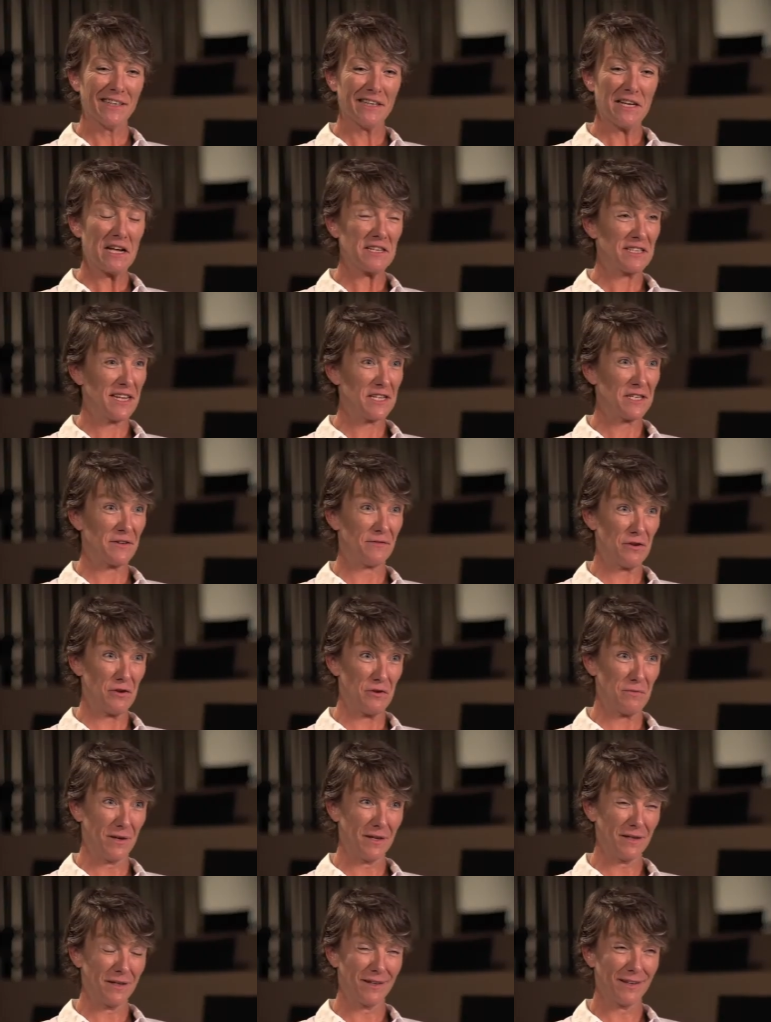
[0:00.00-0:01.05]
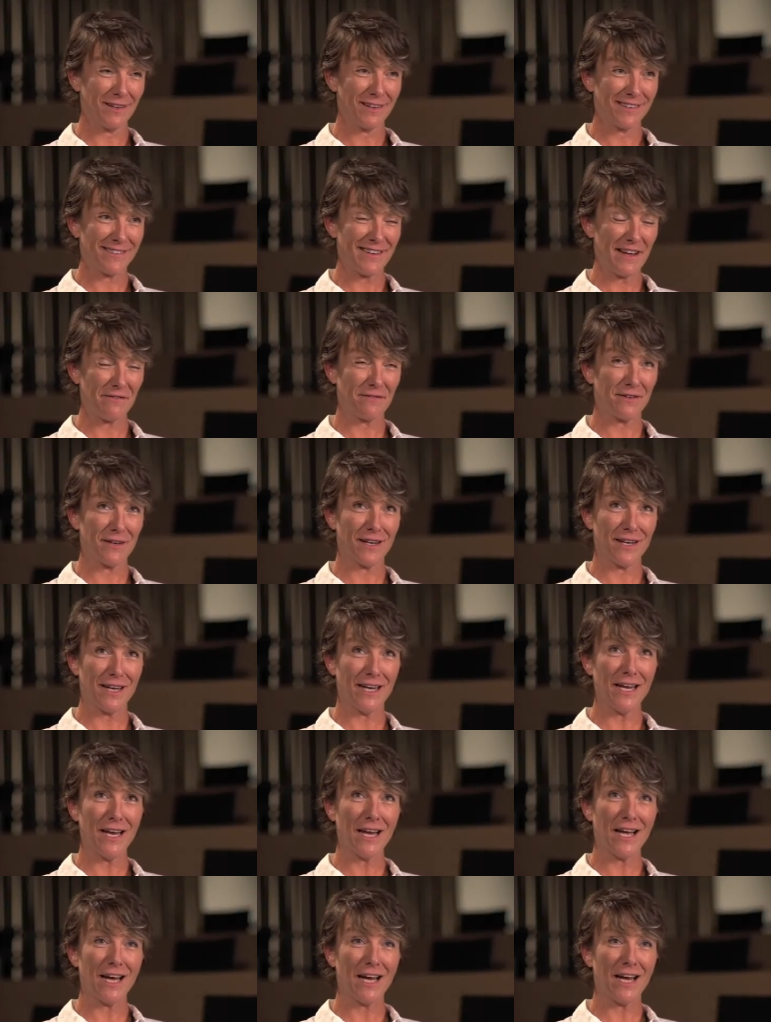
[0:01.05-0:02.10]
A sense of humour,
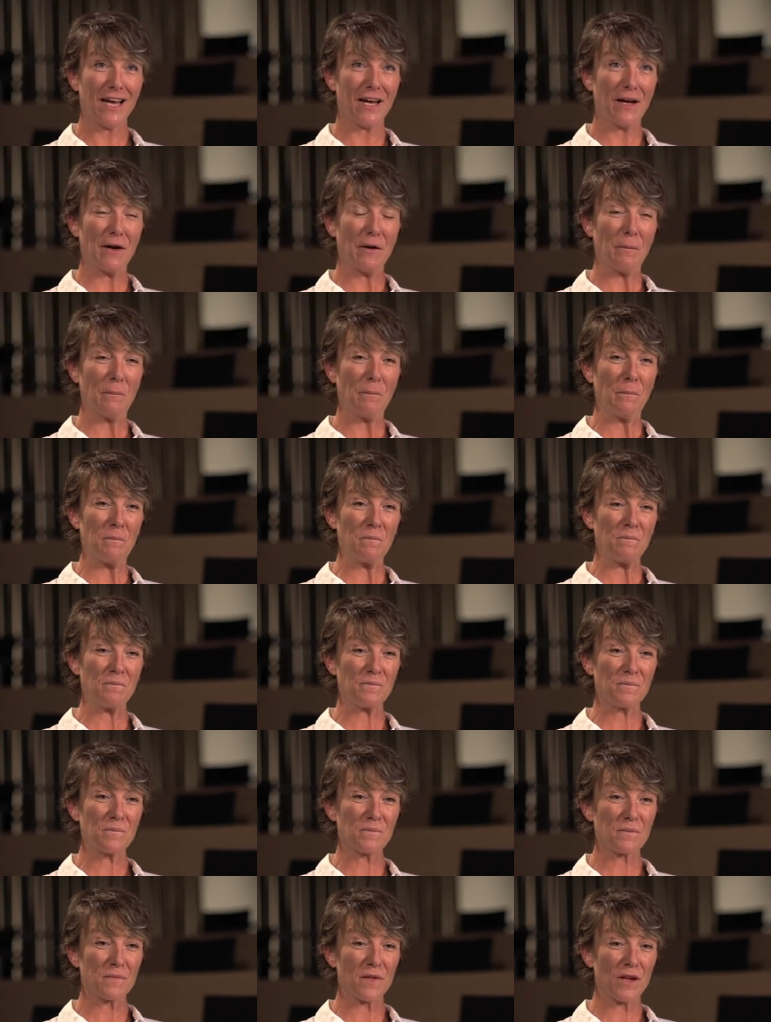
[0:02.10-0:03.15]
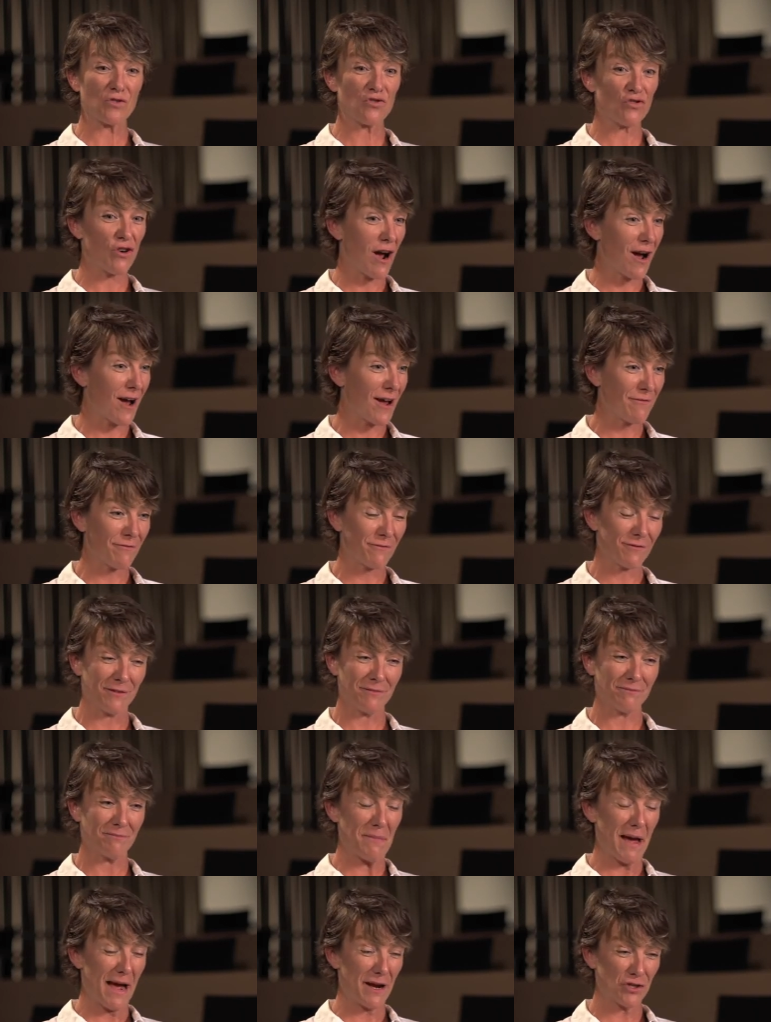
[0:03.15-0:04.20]
definitely. Drive,
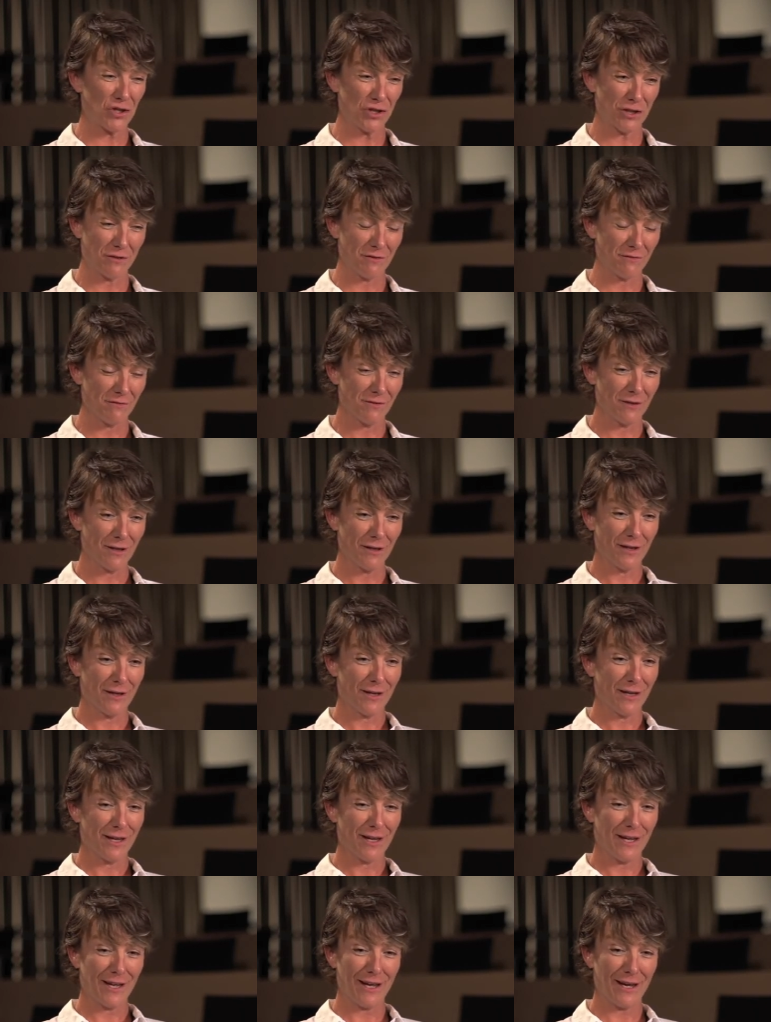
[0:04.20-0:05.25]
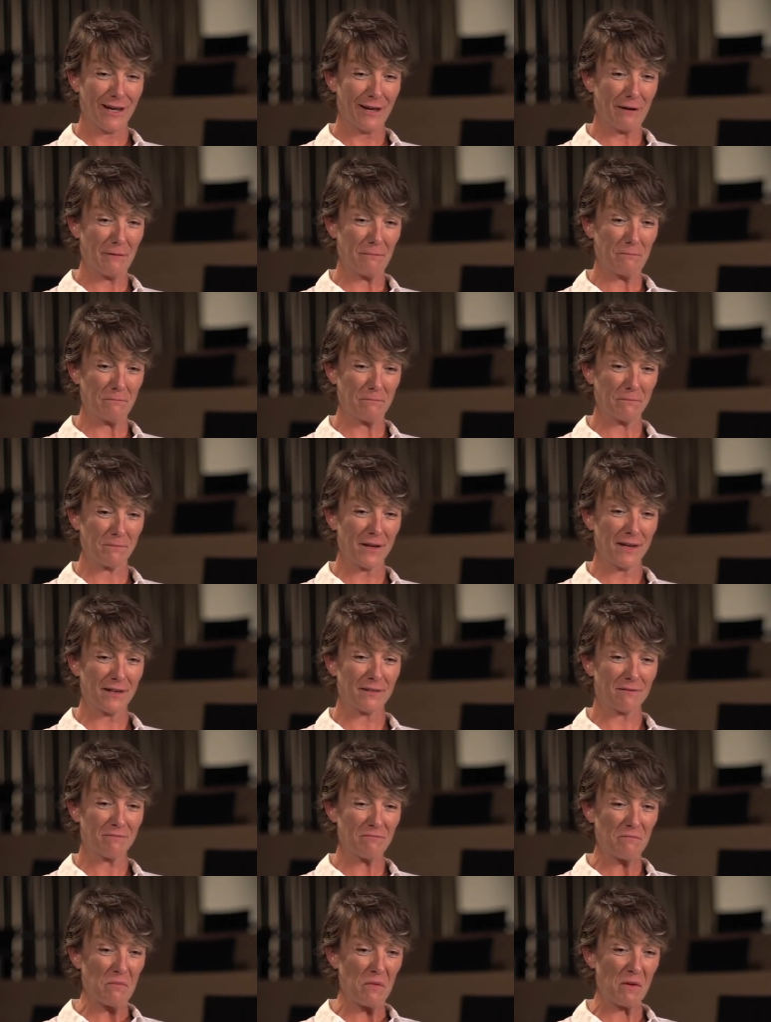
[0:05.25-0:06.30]
passion, and
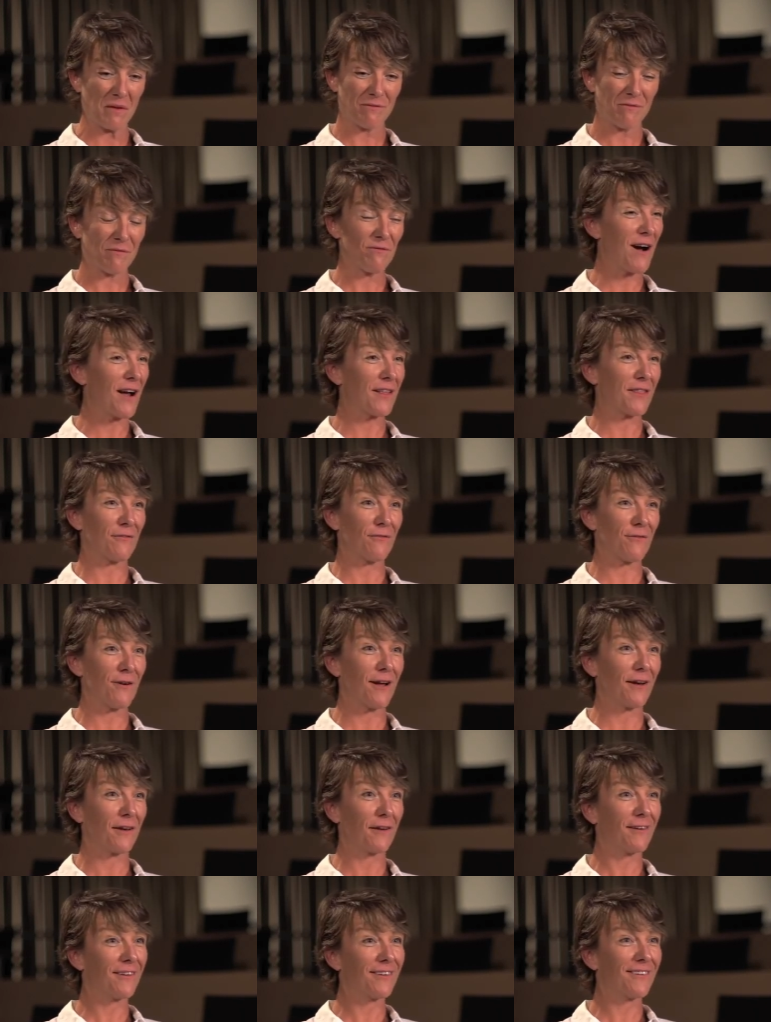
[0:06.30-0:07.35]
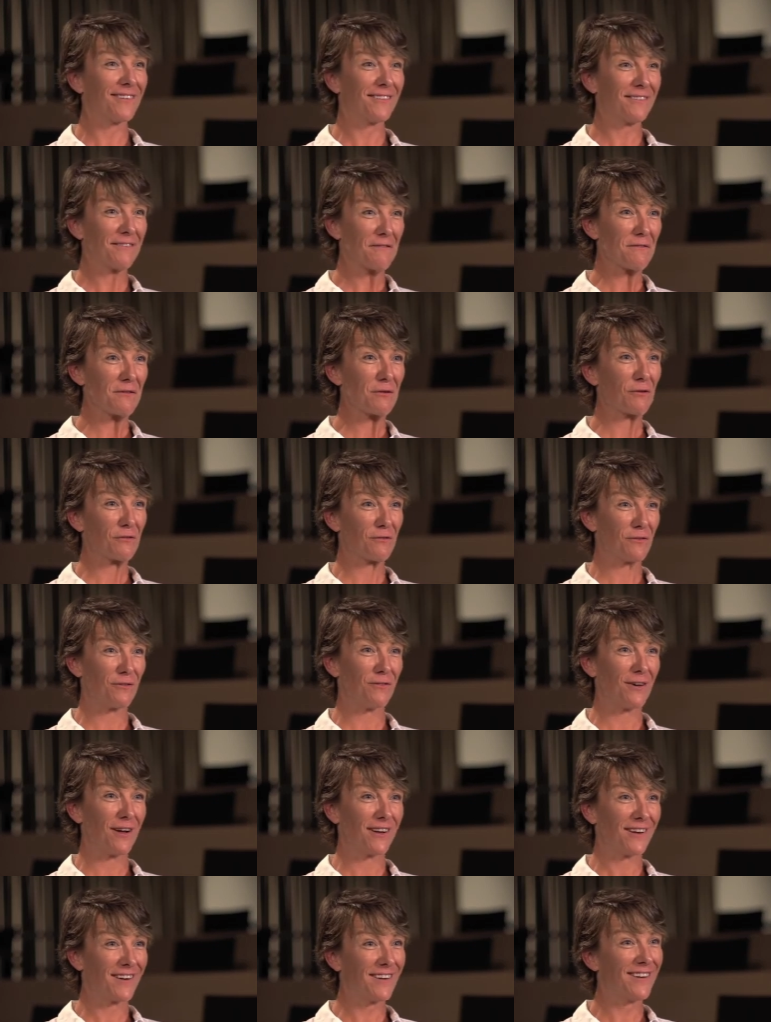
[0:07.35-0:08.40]
find the fun. Look for
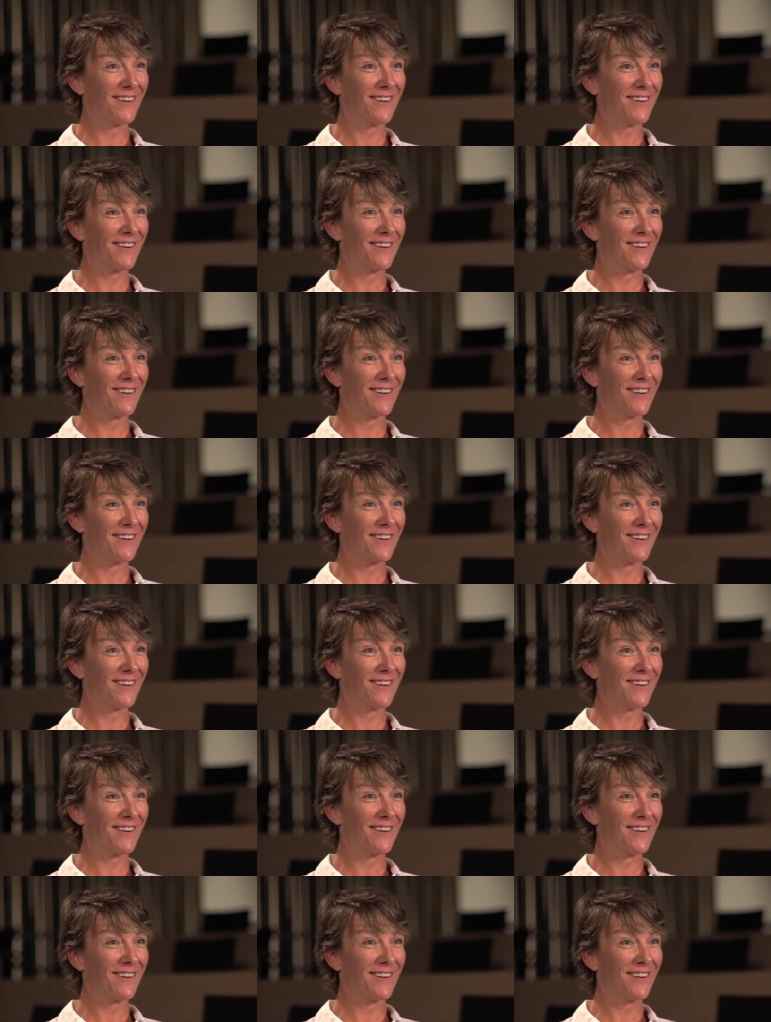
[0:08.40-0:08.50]
fun.